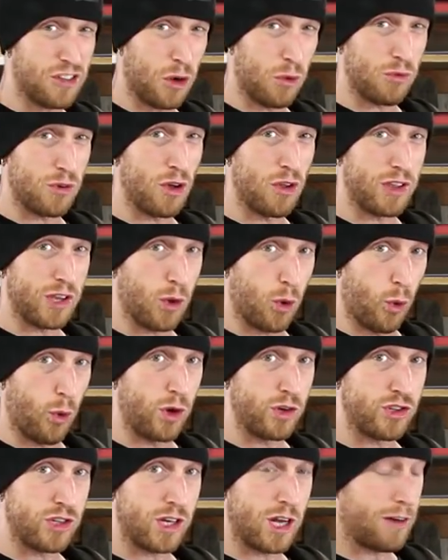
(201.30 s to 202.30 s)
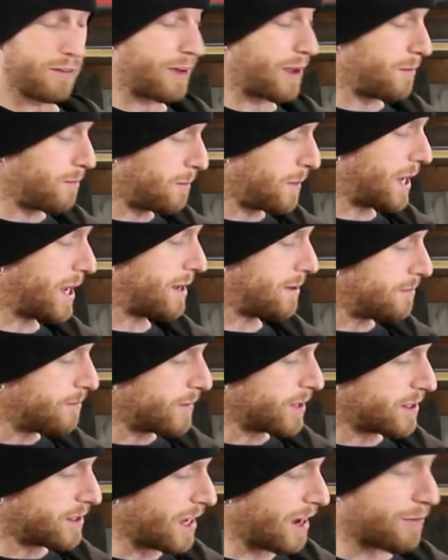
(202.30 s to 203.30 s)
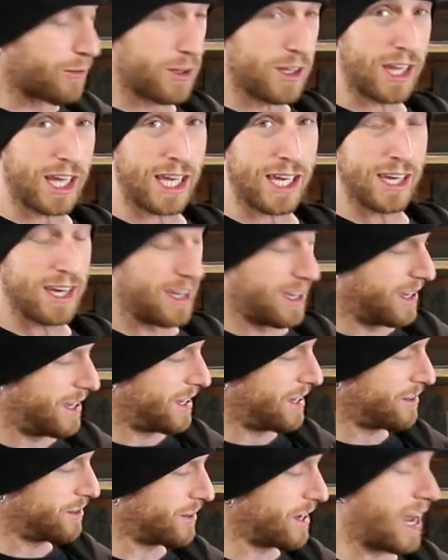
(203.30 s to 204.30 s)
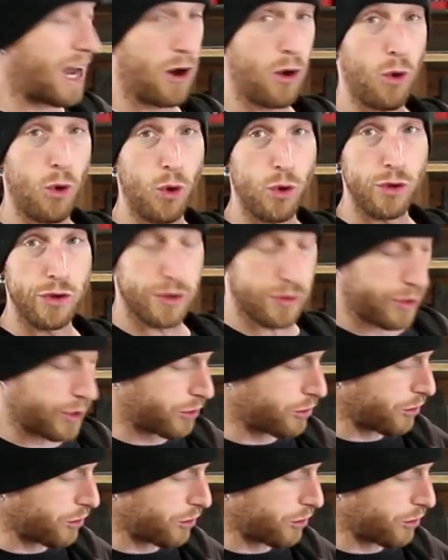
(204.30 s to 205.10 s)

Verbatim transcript: don't know the origin of it, but definitely is not old. The